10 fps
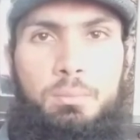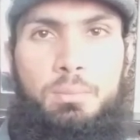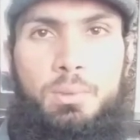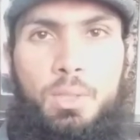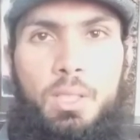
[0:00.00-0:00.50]

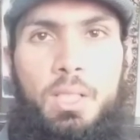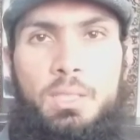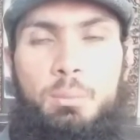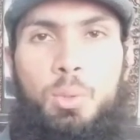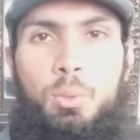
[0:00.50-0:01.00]
You can
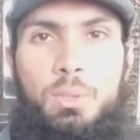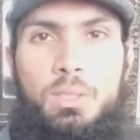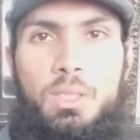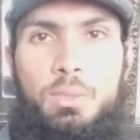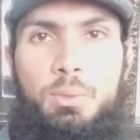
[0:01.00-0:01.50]
ask more
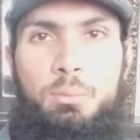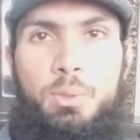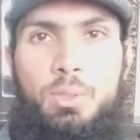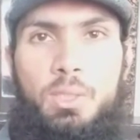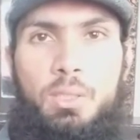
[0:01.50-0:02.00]
questions from
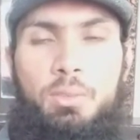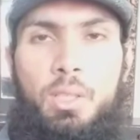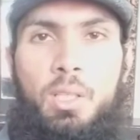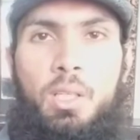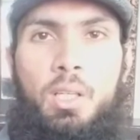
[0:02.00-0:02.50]
yourself.
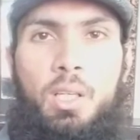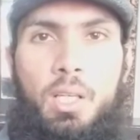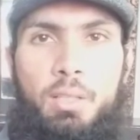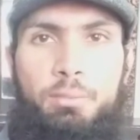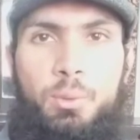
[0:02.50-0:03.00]

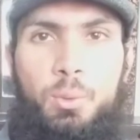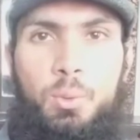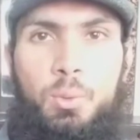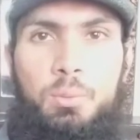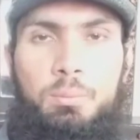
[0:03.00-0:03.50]
Have
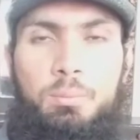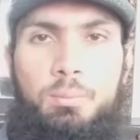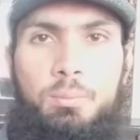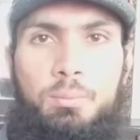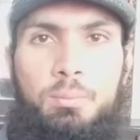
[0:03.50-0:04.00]
you
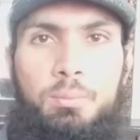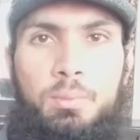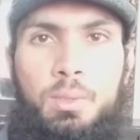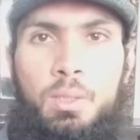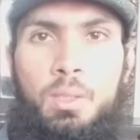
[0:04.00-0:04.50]

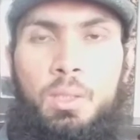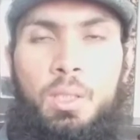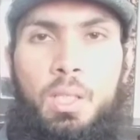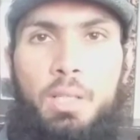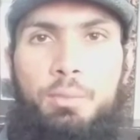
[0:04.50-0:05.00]

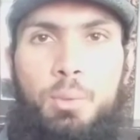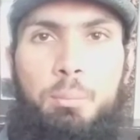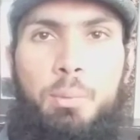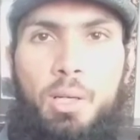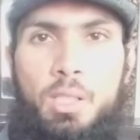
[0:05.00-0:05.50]
have you
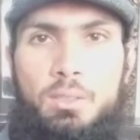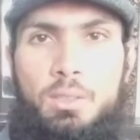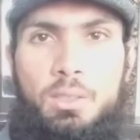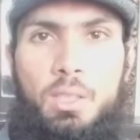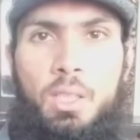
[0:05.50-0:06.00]
bought
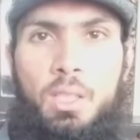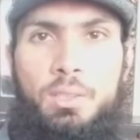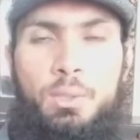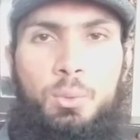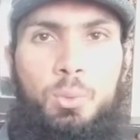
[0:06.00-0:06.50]
a
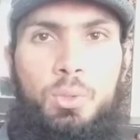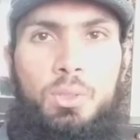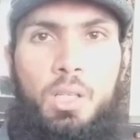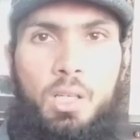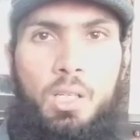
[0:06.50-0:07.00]
new
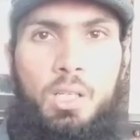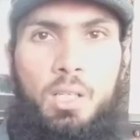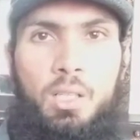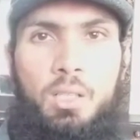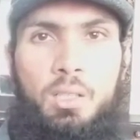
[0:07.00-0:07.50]
car?
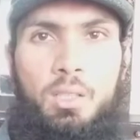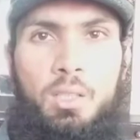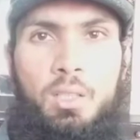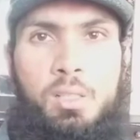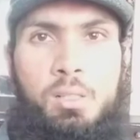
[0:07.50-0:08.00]

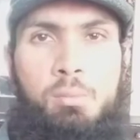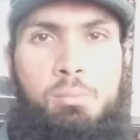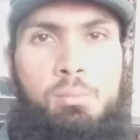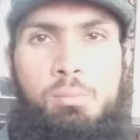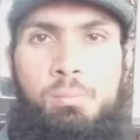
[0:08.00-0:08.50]

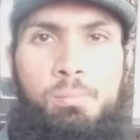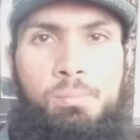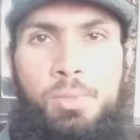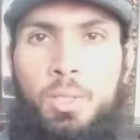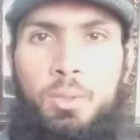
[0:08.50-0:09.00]

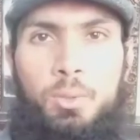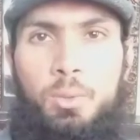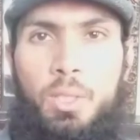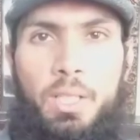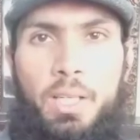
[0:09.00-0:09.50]
No,
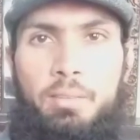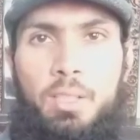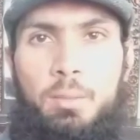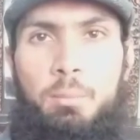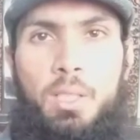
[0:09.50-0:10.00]
I
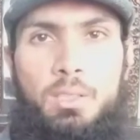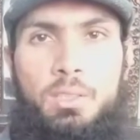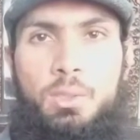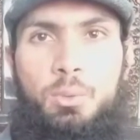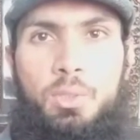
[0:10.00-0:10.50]
haven't bought a
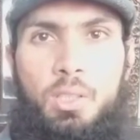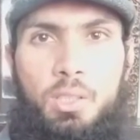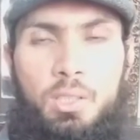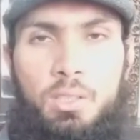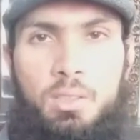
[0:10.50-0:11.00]
new car.